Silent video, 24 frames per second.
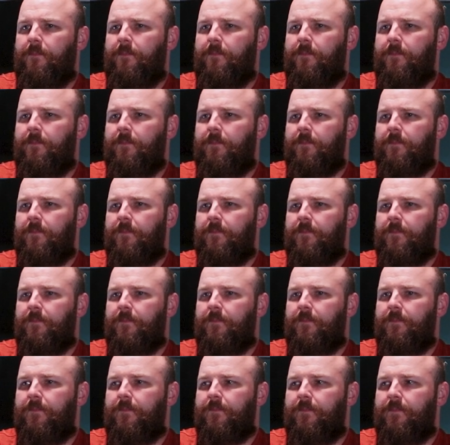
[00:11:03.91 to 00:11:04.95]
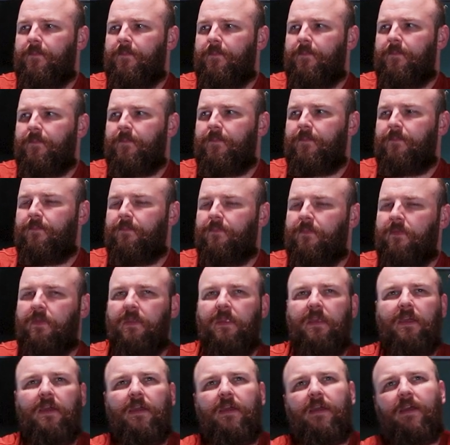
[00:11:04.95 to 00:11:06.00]

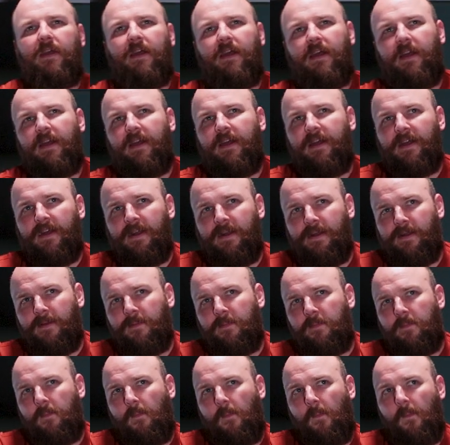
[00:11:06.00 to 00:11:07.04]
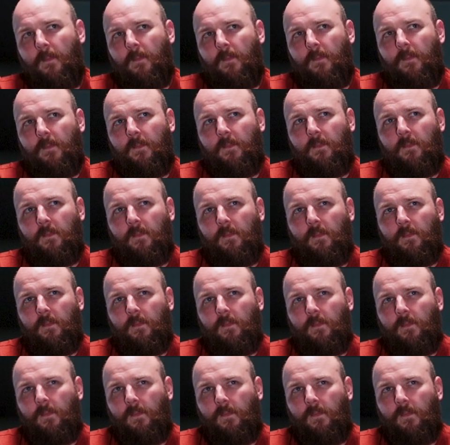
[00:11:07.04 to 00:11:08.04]
(silence)